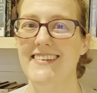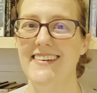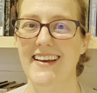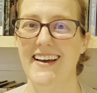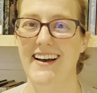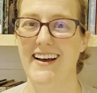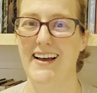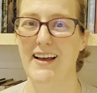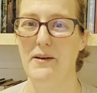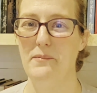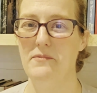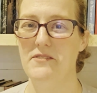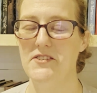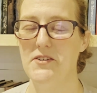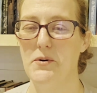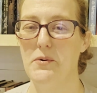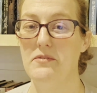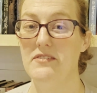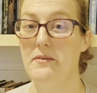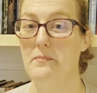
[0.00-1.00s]

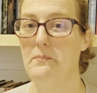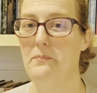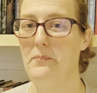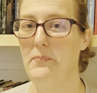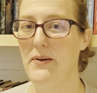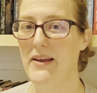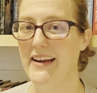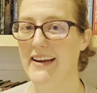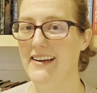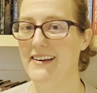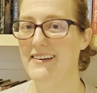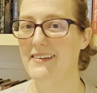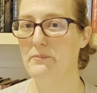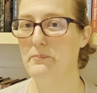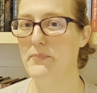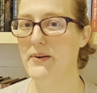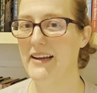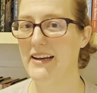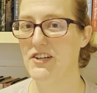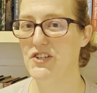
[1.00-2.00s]
So it was a
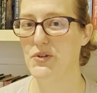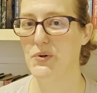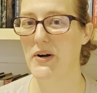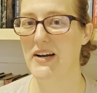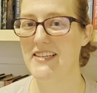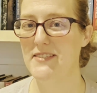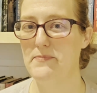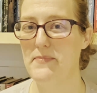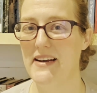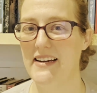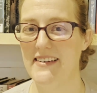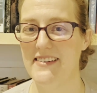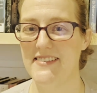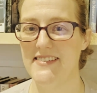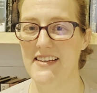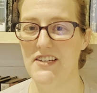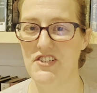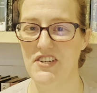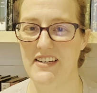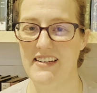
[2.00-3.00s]
big choice, big
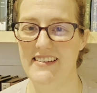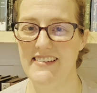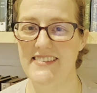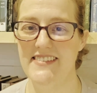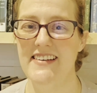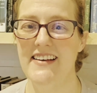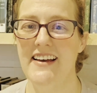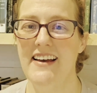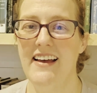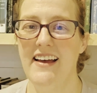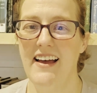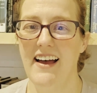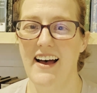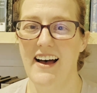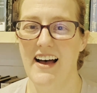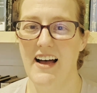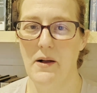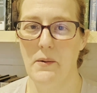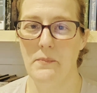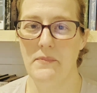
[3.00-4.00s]
decisions
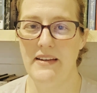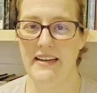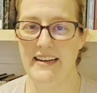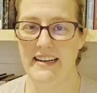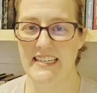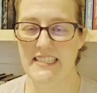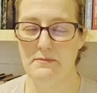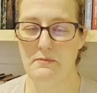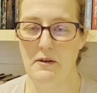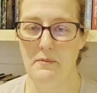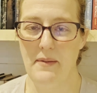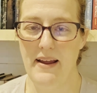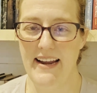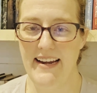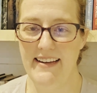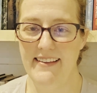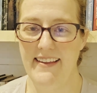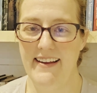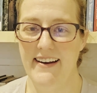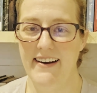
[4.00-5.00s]
needing to be
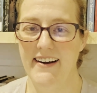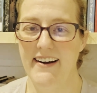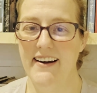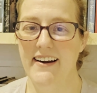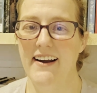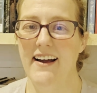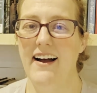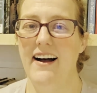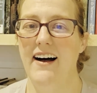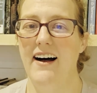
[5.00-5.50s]
made there.